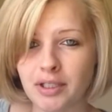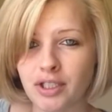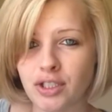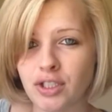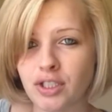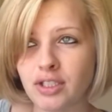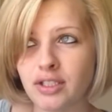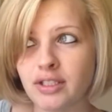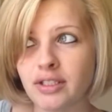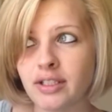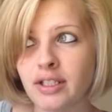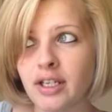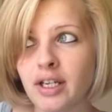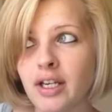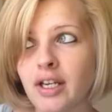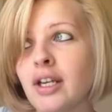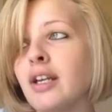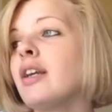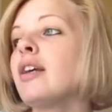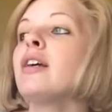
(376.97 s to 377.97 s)
She
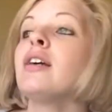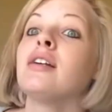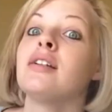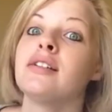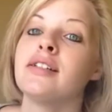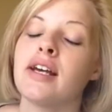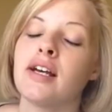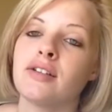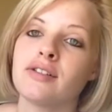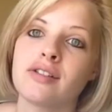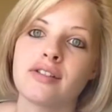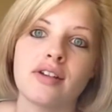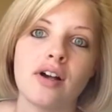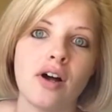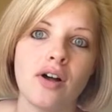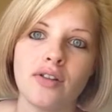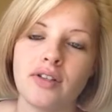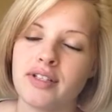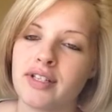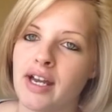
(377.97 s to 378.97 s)
tells us
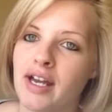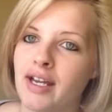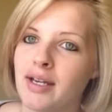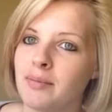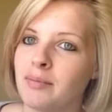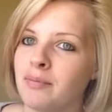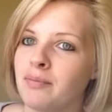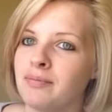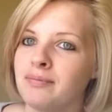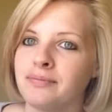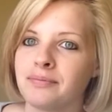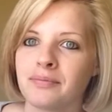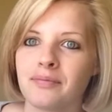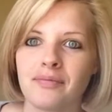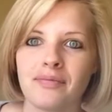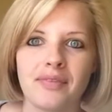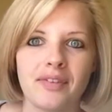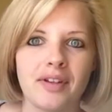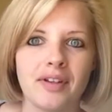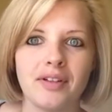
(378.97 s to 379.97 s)
all the time,
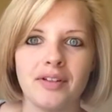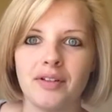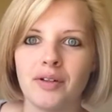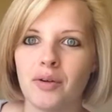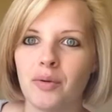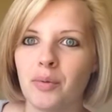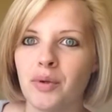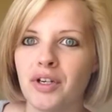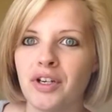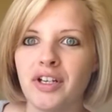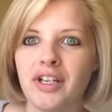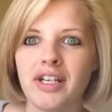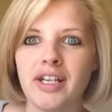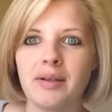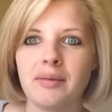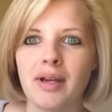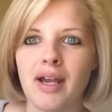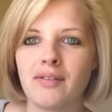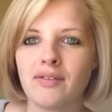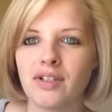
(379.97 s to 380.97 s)
when are you
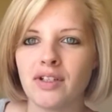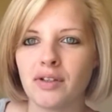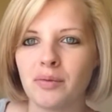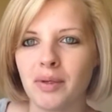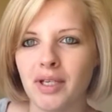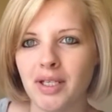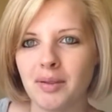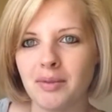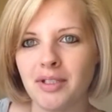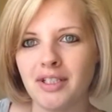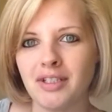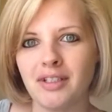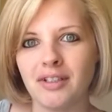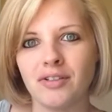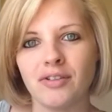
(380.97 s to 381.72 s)
going to have another baby?